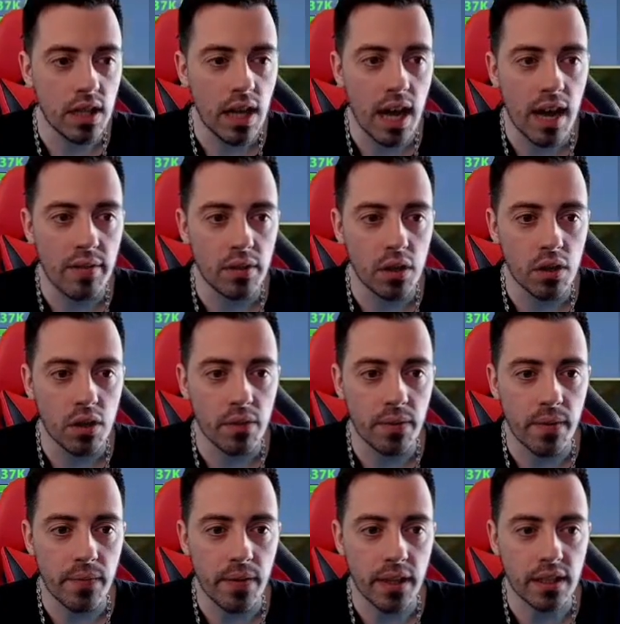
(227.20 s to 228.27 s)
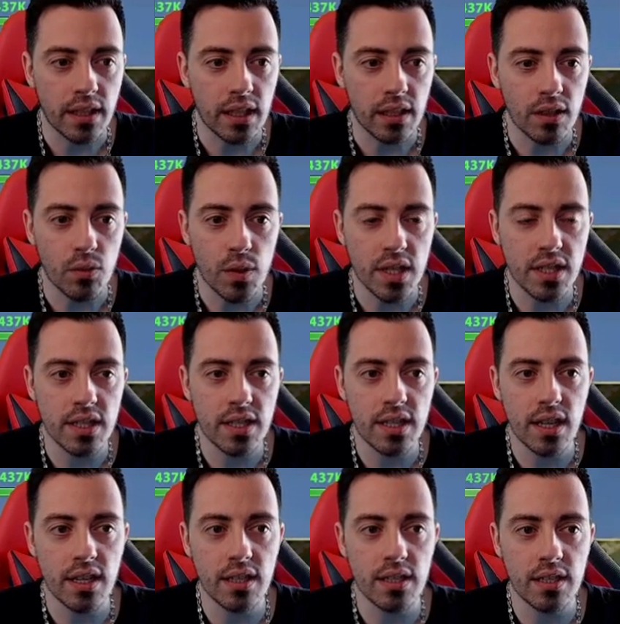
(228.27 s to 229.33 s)
have a lot of effect
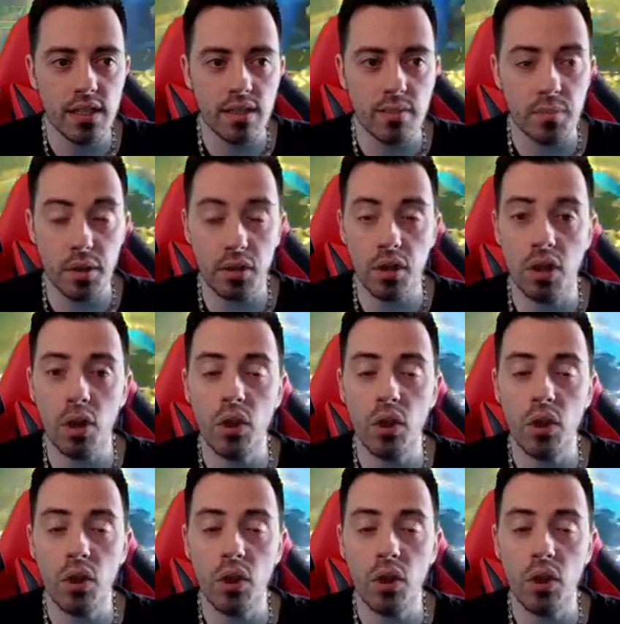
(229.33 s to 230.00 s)
resistance, but the,